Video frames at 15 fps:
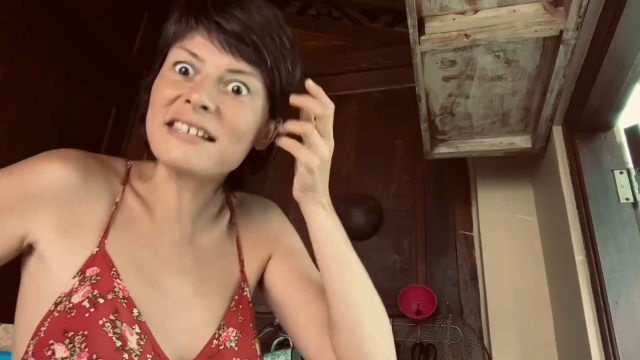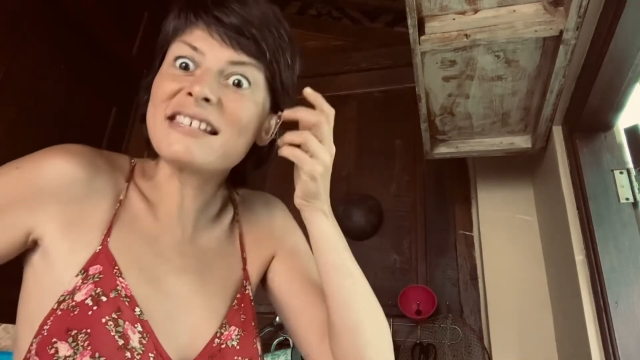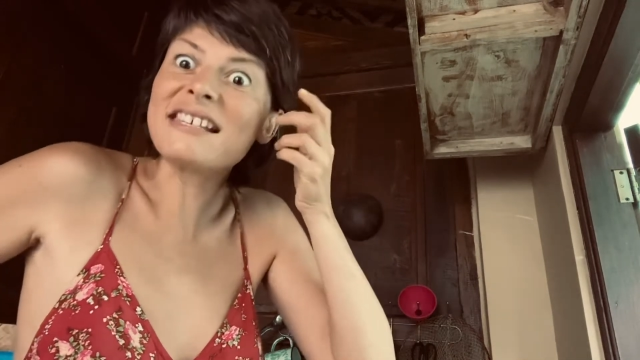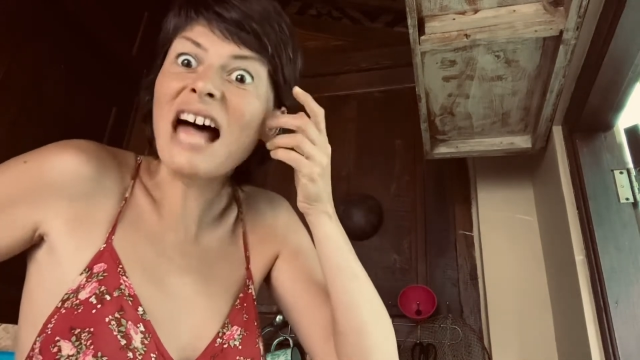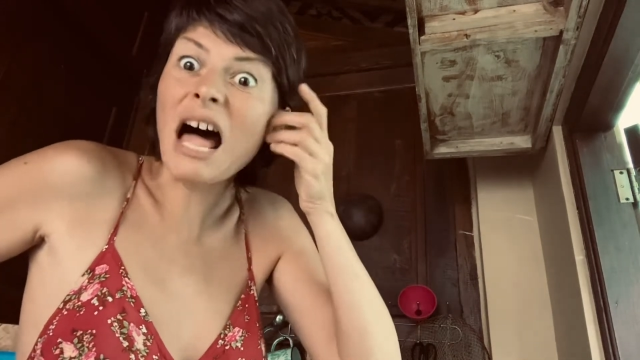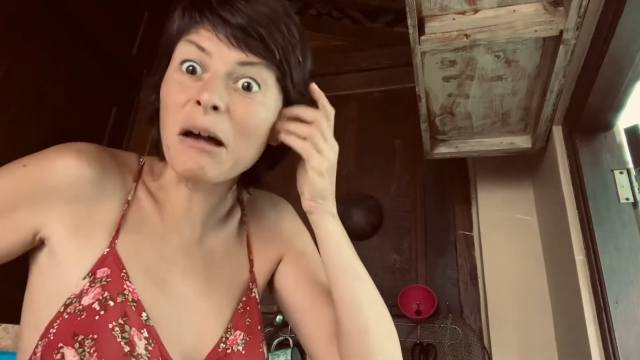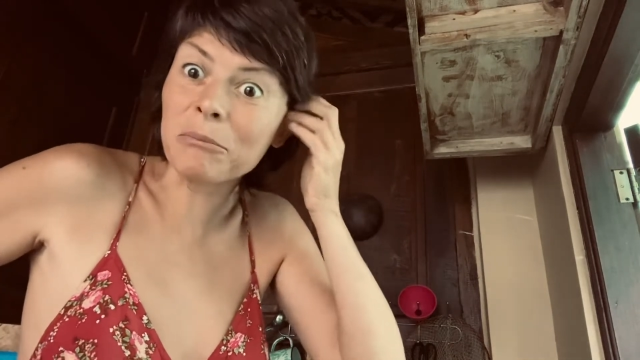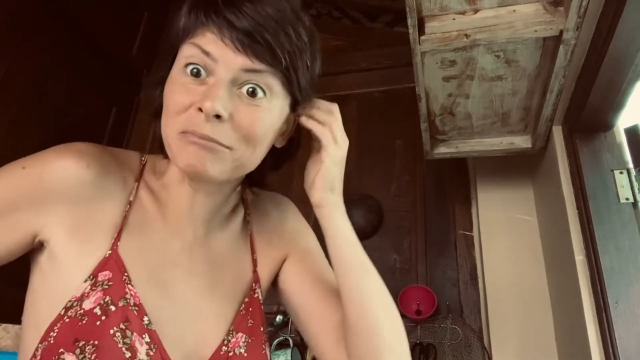
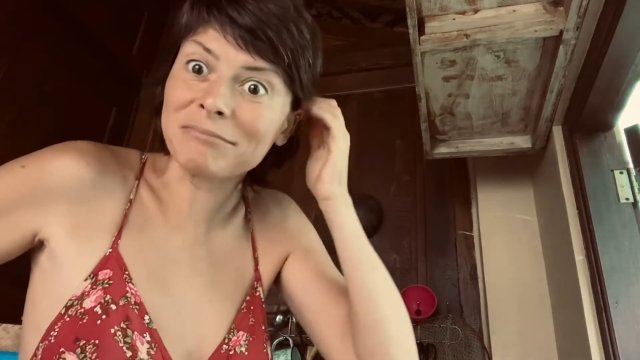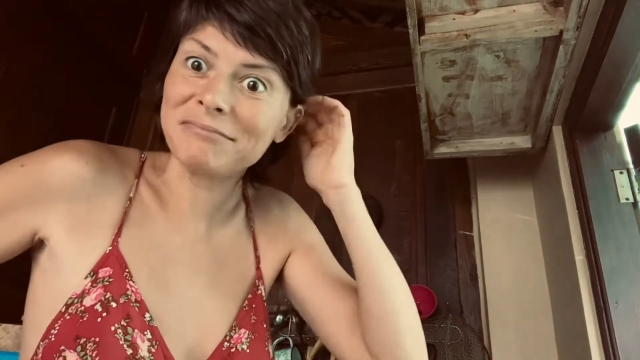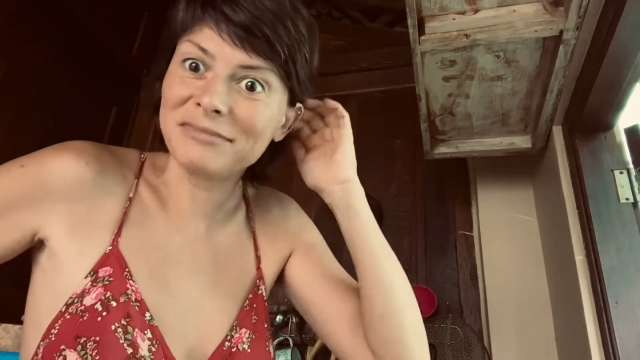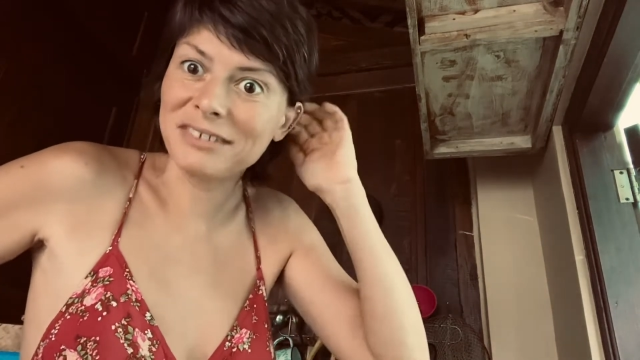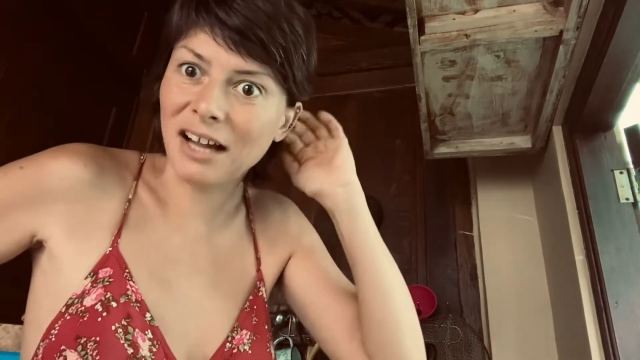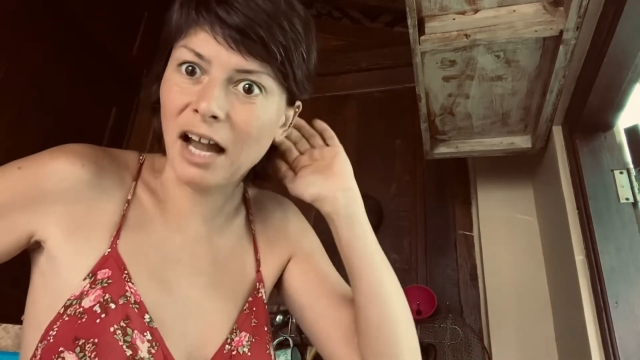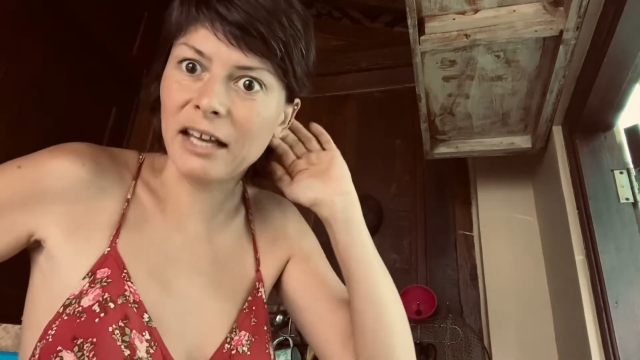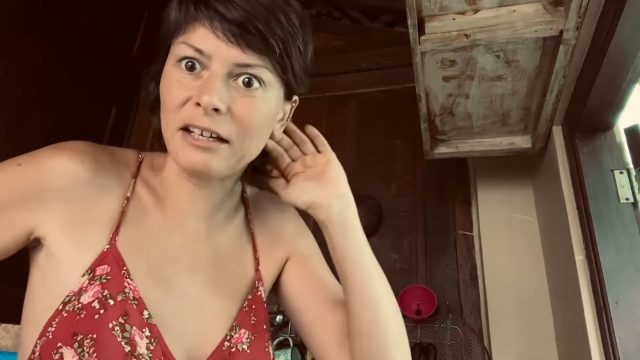some
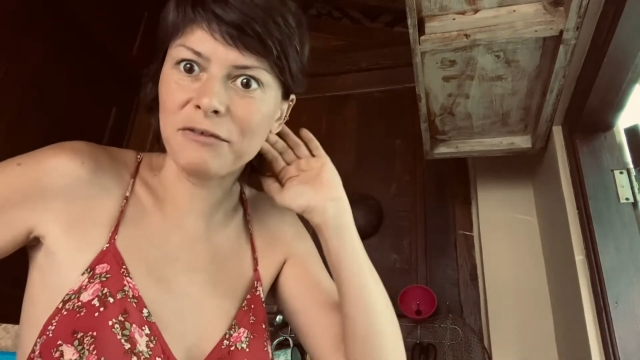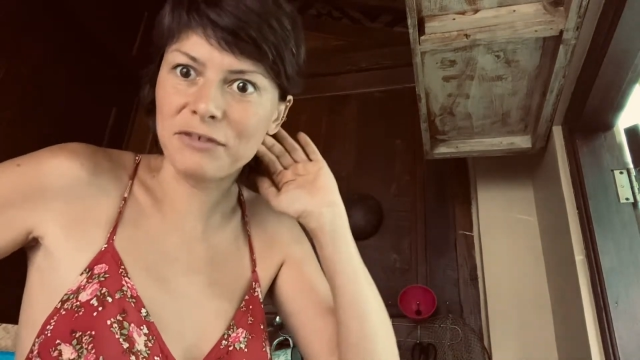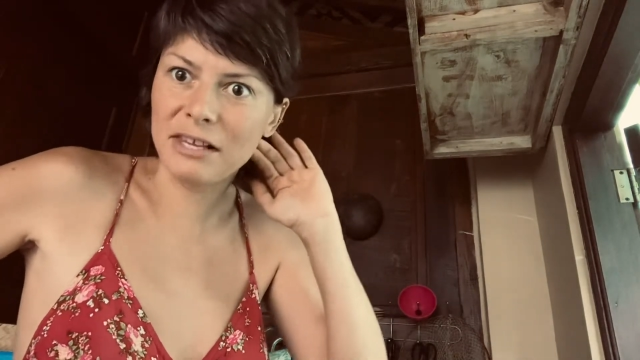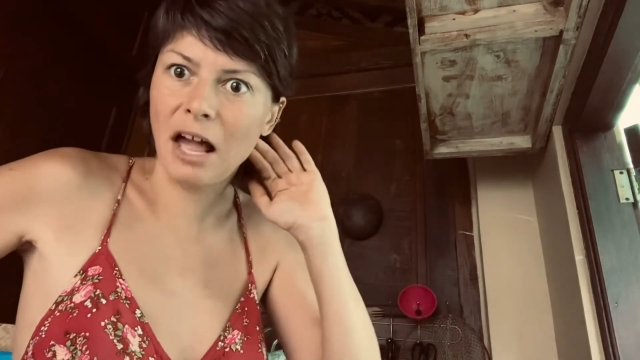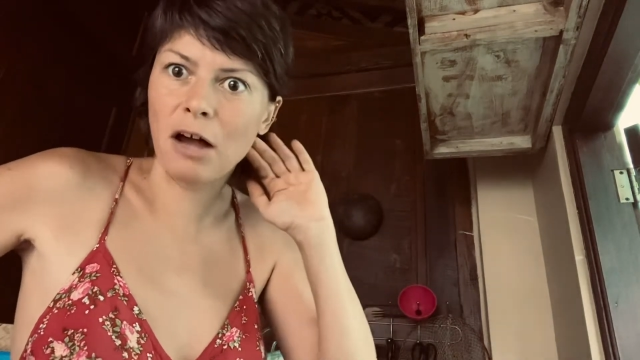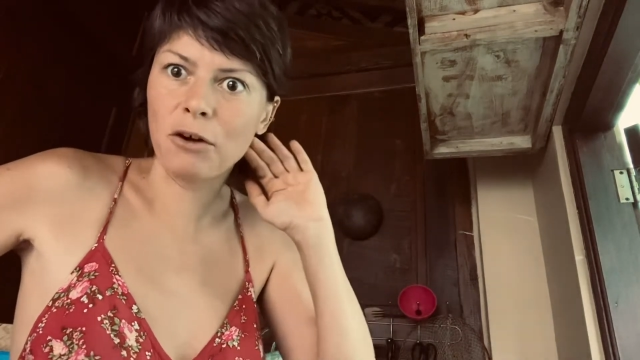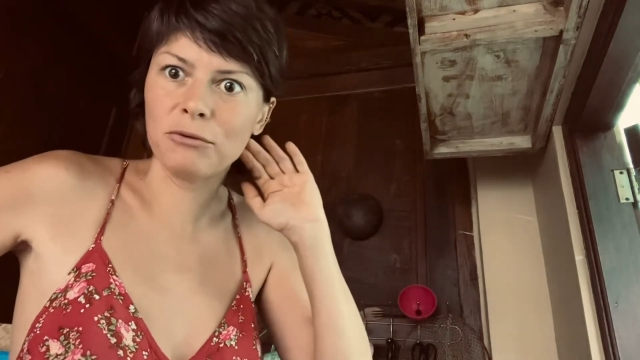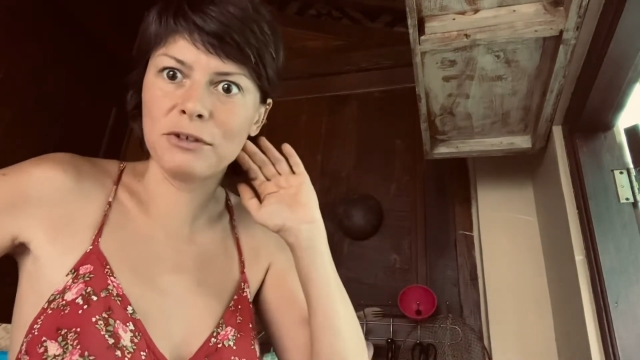kind of
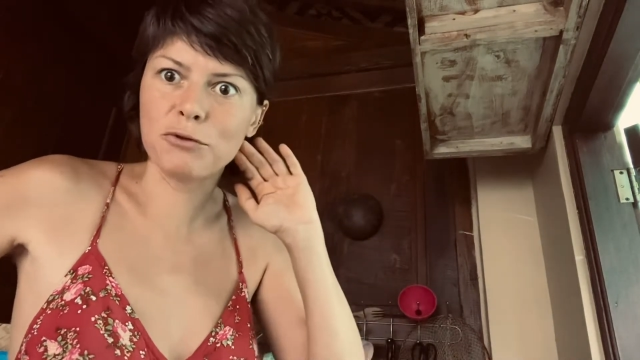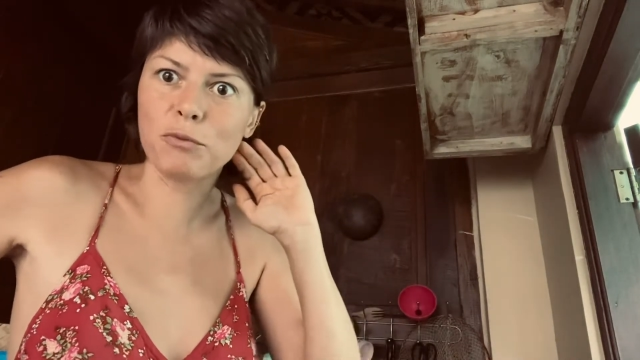sounds,